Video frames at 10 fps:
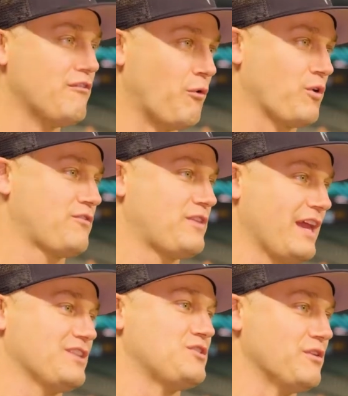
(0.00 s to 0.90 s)
four
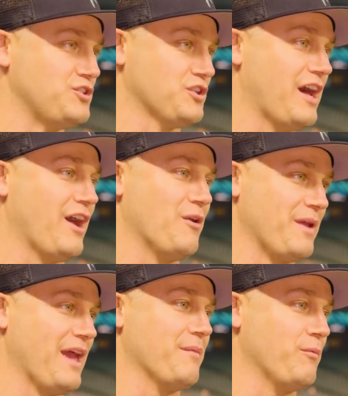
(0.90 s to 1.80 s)
tickets to a July home
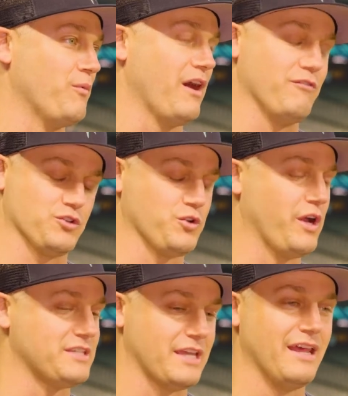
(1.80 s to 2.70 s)
game of your
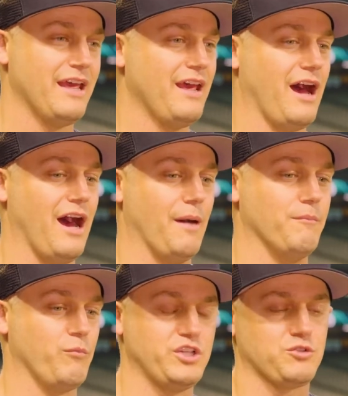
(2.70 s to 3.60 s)
choice. And
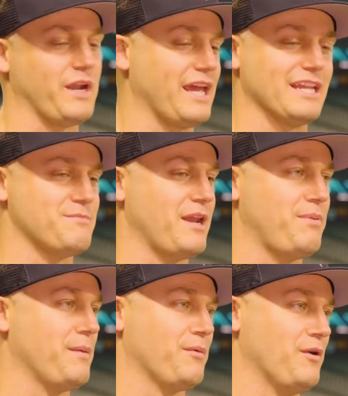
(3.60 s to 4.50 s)
um, we just want to get as many
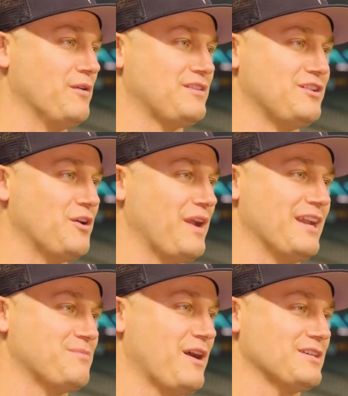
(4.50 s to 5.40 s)
people to donate
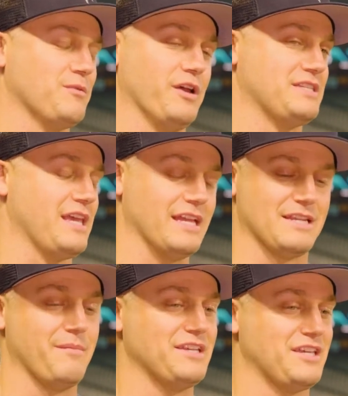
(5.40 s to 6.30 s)
as possible. It's it's
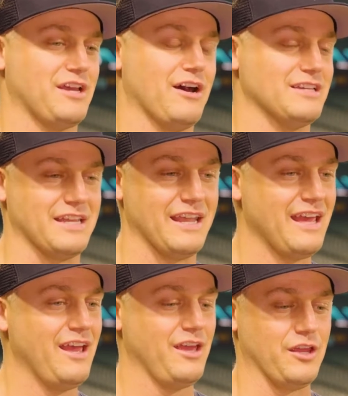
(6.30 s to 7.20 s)
an amazing cause, and
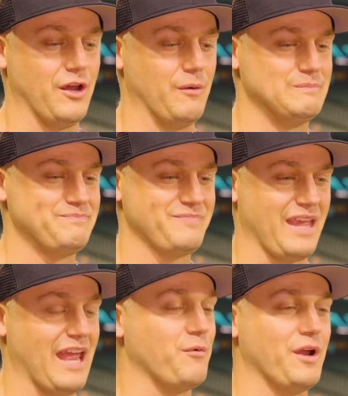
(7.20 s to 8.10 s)
you know
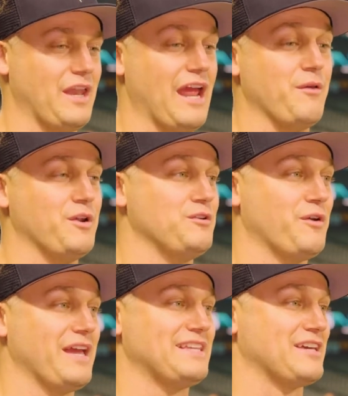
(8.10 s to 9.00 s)
anyone anyone who
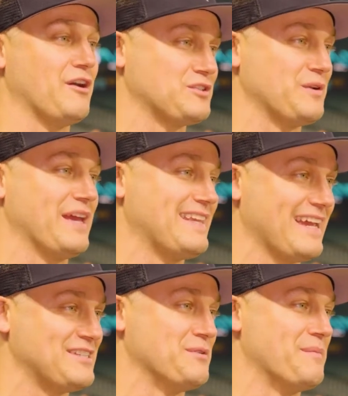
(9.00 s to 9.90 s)
donates could also get
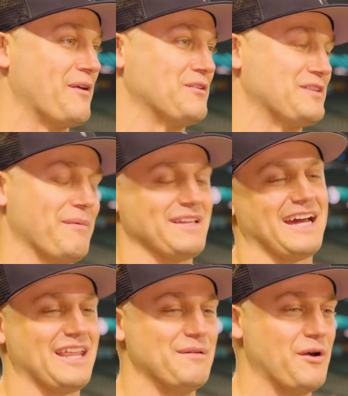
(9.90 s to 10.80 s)
tickets to a Mariners game. That's
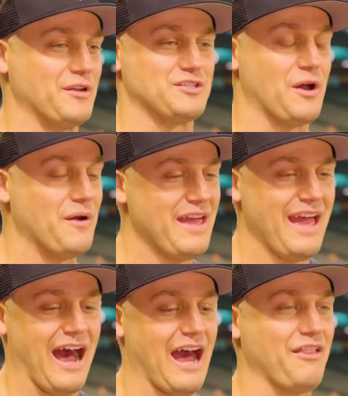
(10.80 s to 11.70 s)
kind of the bonus. So
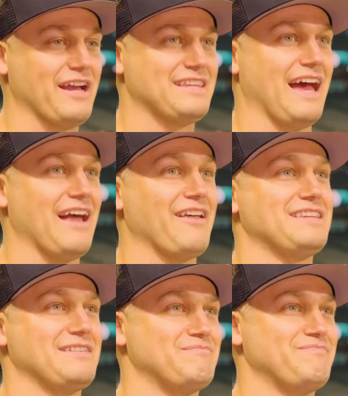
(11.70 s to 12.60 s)
I like to I like
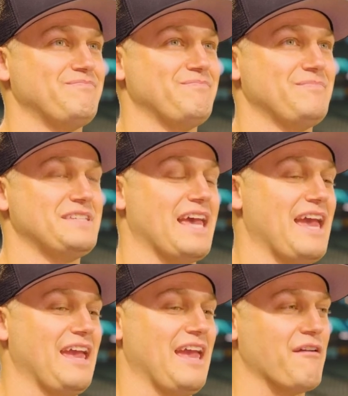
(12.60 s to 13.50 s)
to
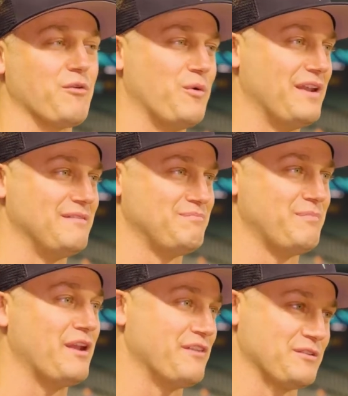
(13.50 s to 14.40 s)
say everyone
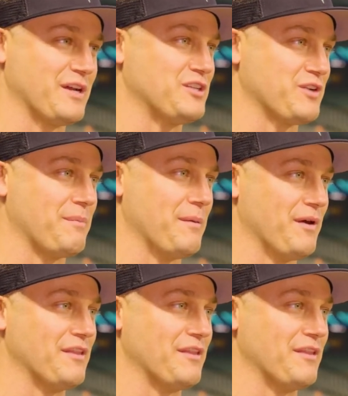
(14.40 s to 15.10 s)
benefits when I strike people